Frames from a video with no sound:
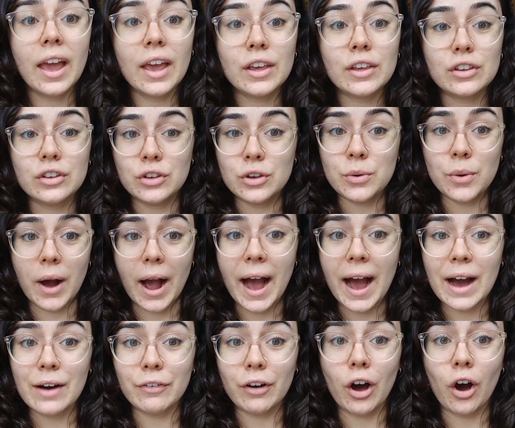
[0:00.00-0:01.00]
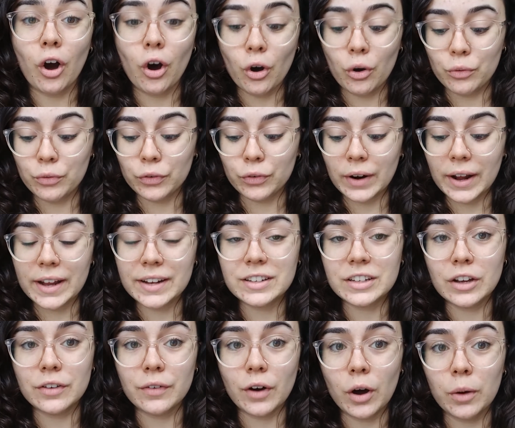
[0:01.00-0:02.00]
you have a whole
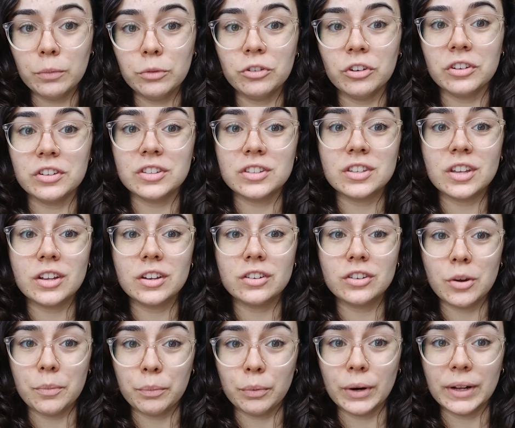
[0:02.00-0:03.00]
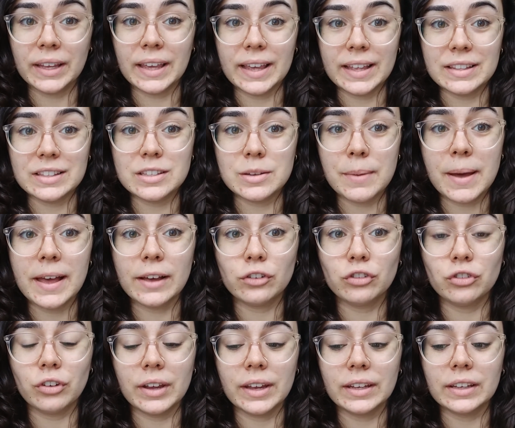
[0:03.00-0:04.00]
variety of options to bring in some
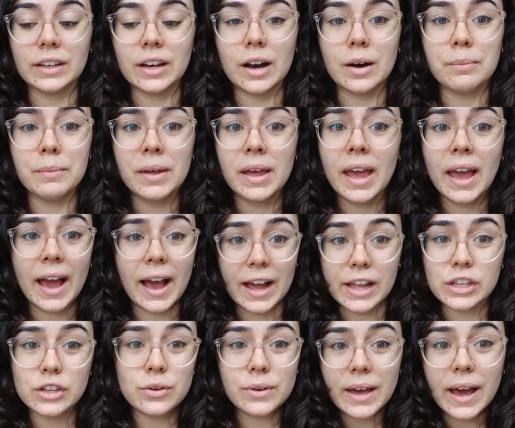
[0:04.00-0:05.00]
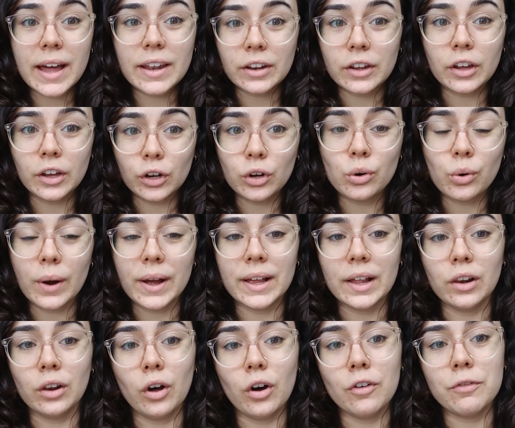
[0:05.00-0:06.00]
extra income, and you can earn quite
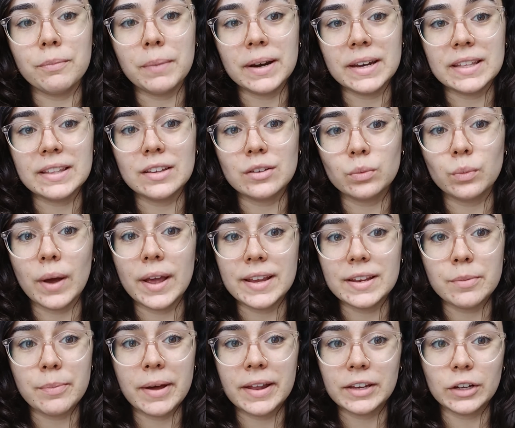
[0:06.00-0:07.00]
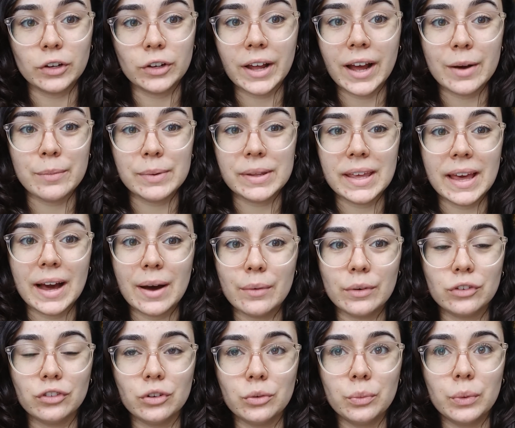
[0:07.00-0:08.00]
a lot of money this way depending on how many
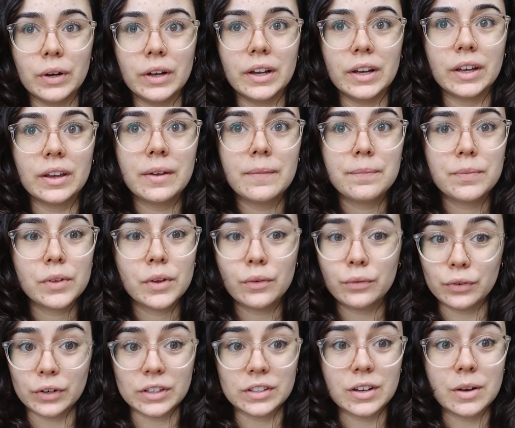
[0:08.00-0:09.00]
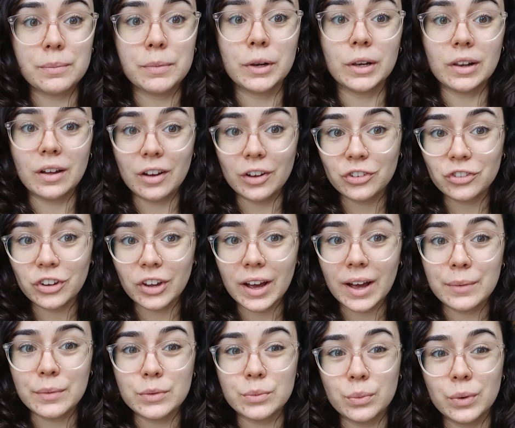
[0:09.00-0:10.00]
hours you work. For example, last year
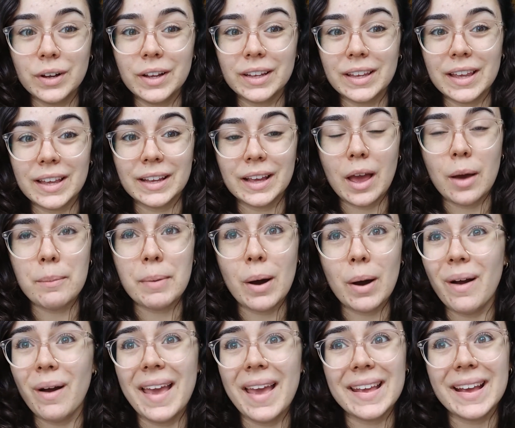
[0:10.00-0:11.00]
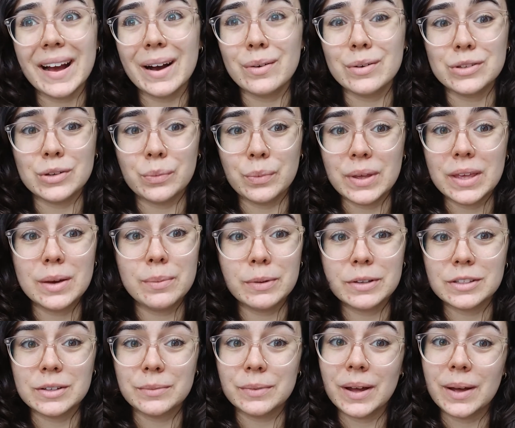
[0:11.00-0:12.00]
I was working about 8 hours a week,
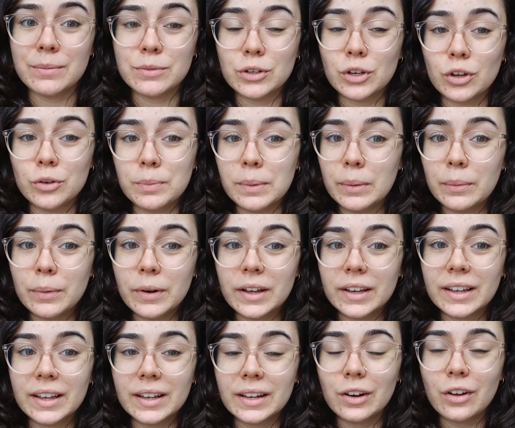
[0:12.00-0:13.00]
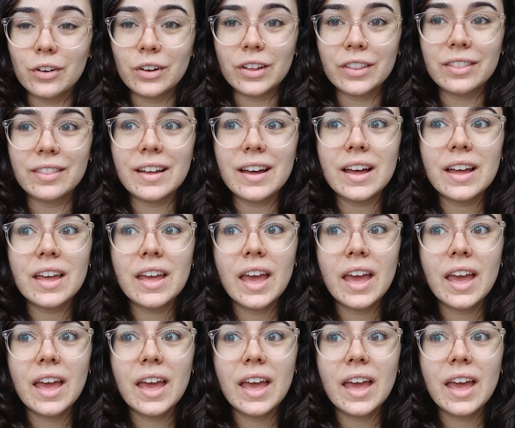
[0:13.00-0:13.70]
but sometimes could be working longer than that,